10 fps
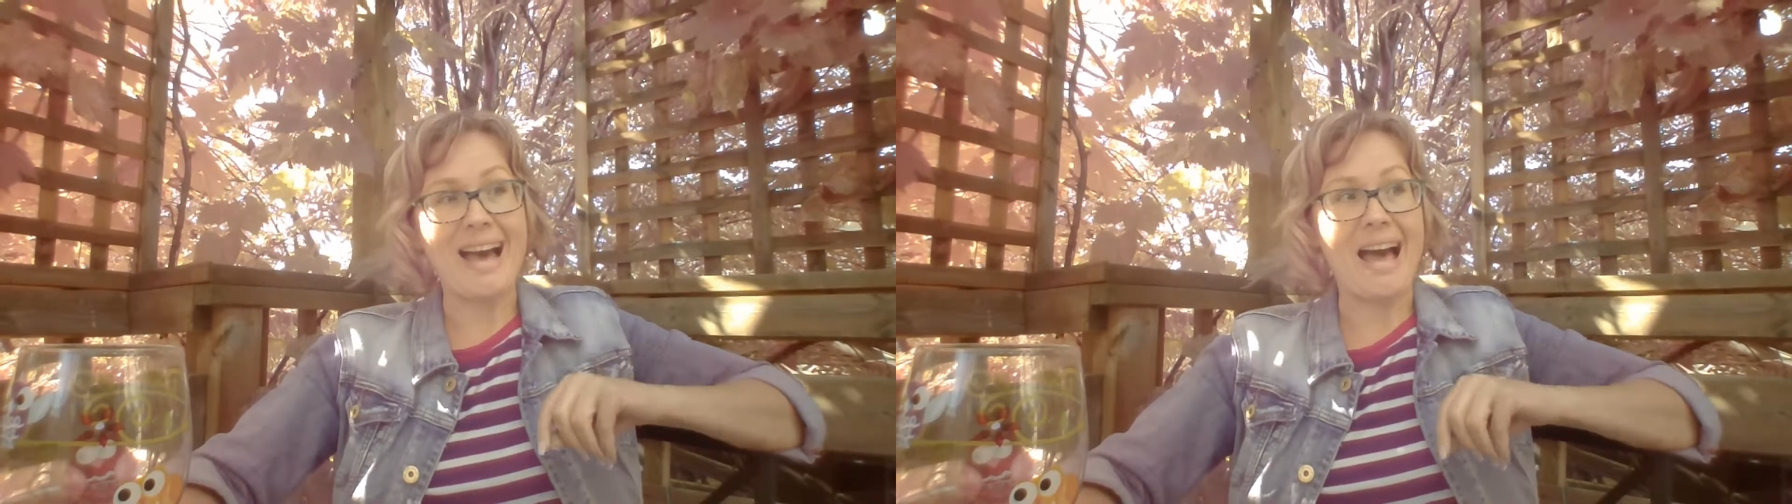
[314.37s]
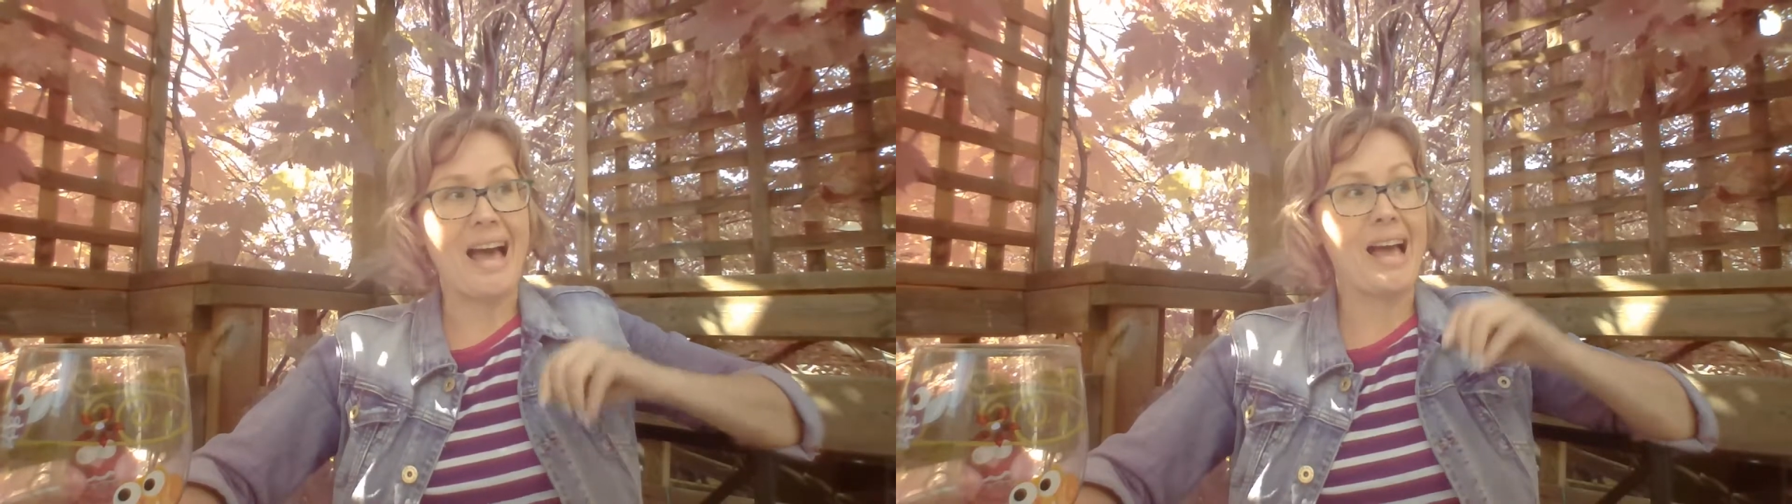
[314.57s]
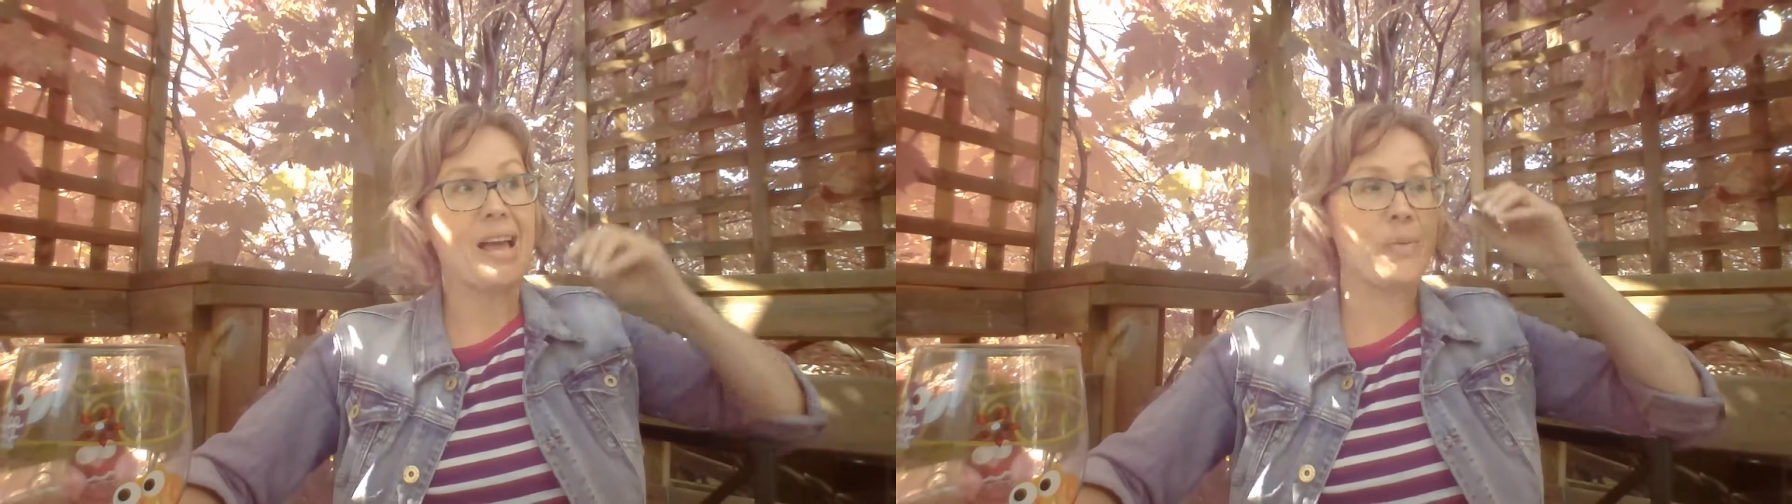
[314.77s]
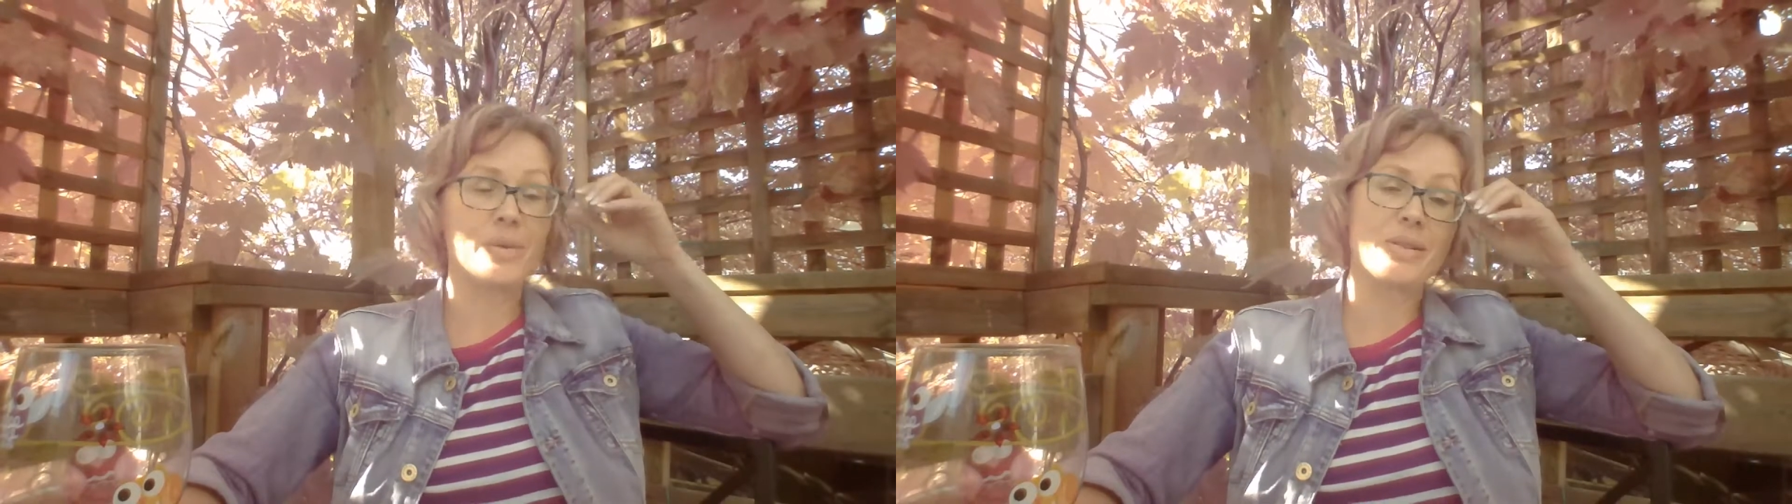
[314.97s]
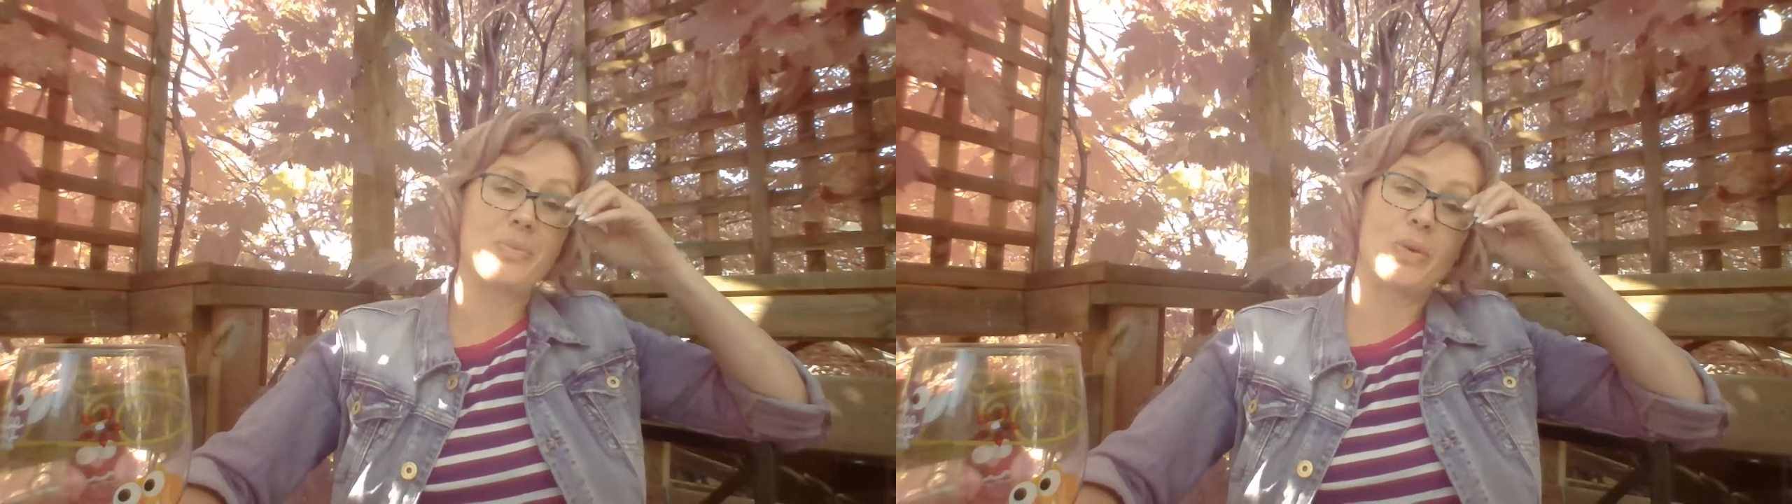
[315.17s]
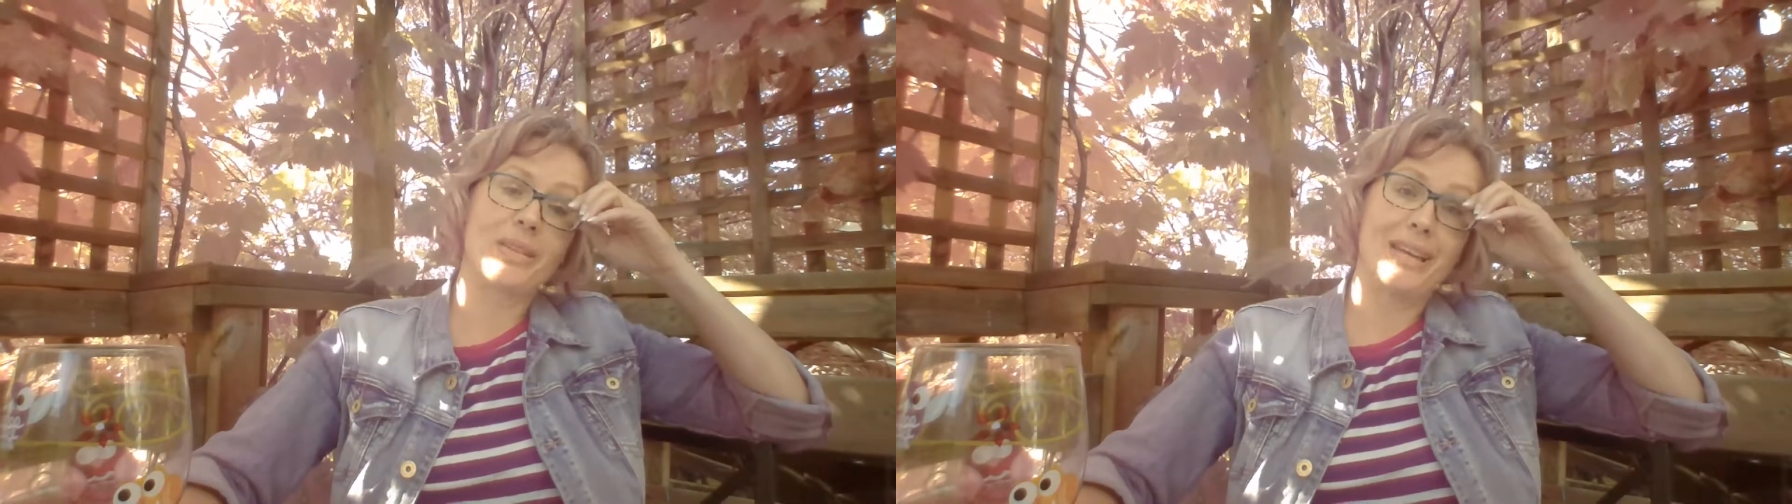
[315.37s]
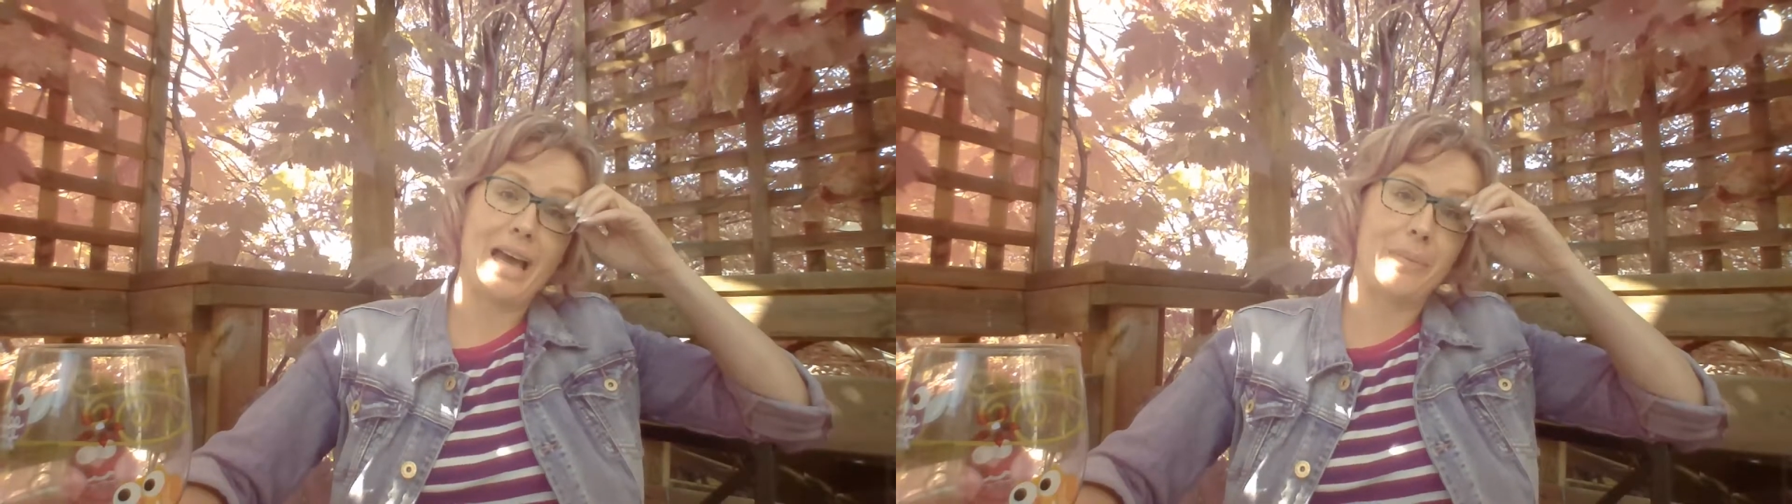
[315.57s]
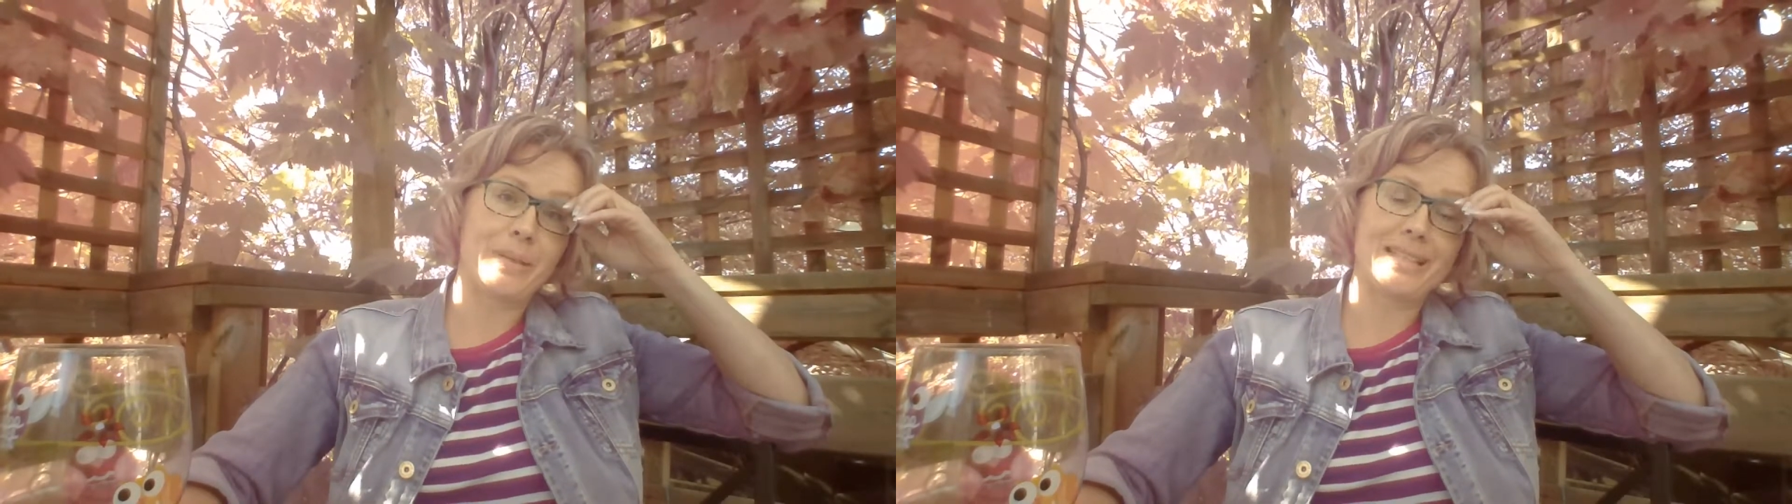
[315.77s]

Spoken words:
I was more than happy